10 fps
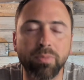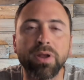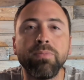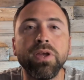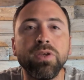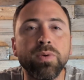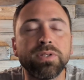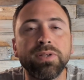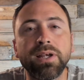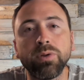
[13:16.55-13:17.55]
but you as a
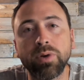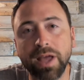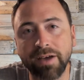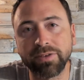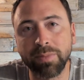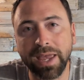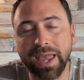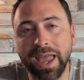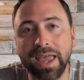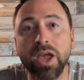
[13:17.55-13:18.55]
landlord have to make
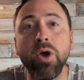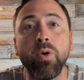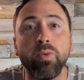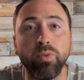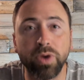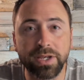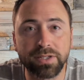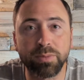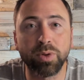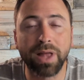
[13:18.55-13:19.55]
a
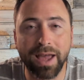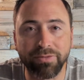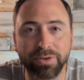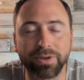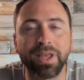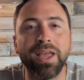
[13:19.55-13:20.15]
reasonable effort.